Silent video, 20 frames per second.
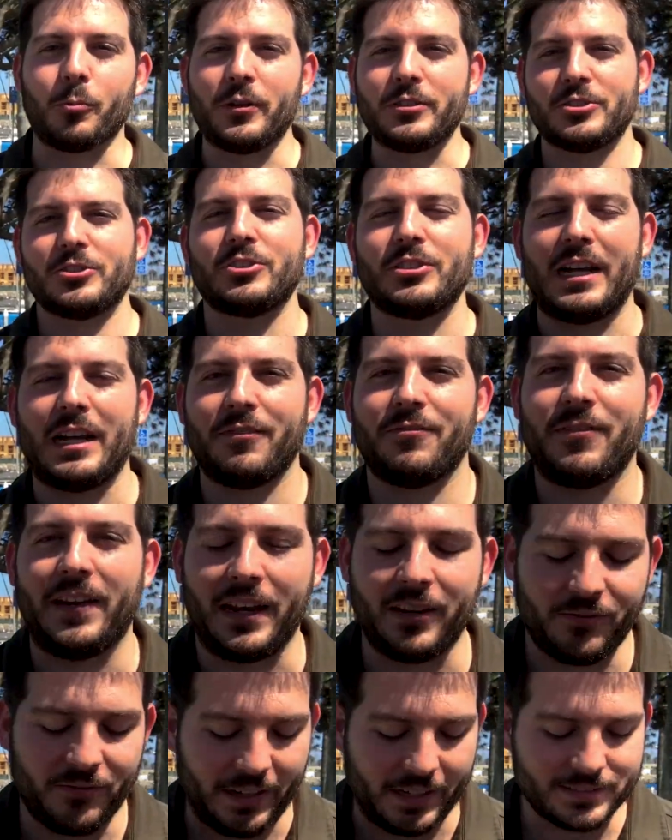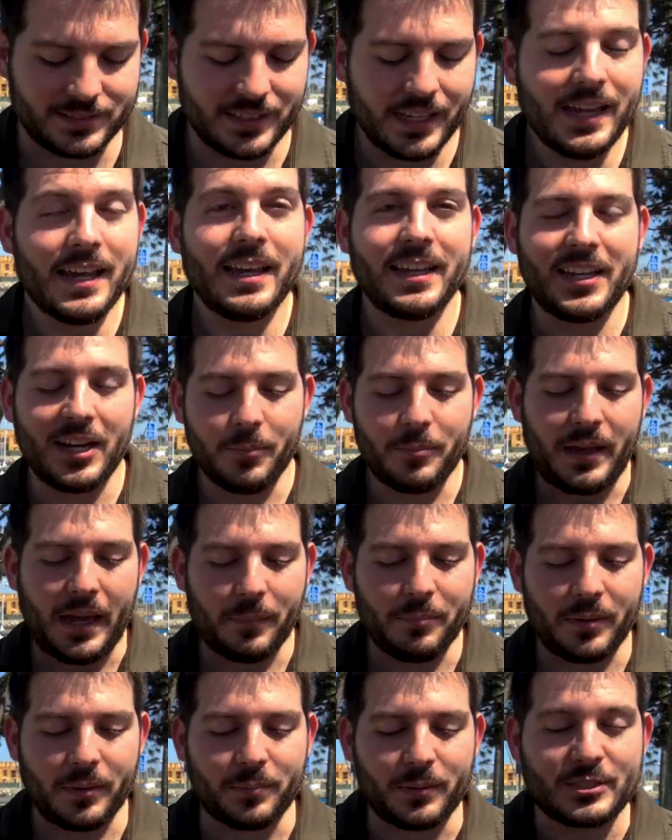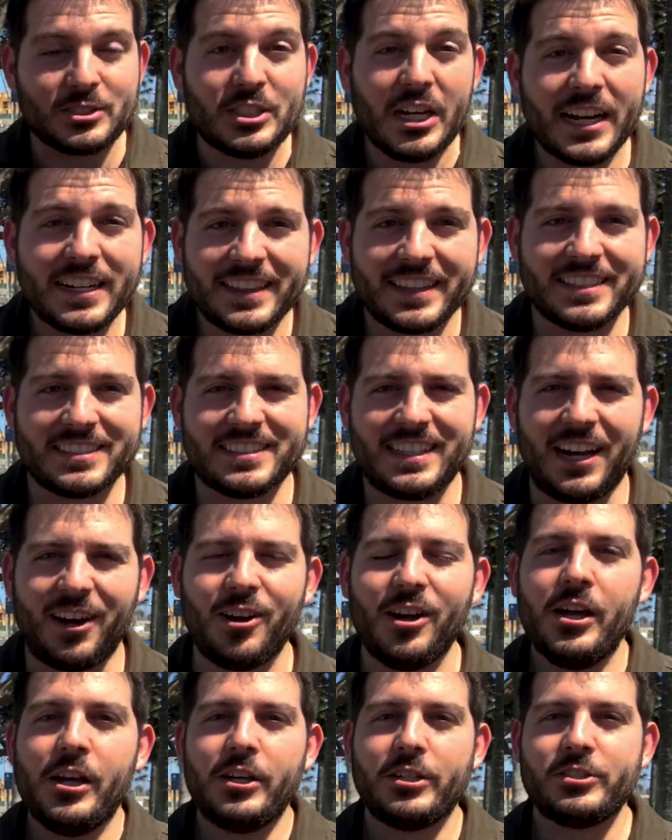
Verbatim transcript: Wizards Unite Fan Fest. Gonna be epic, but check this out.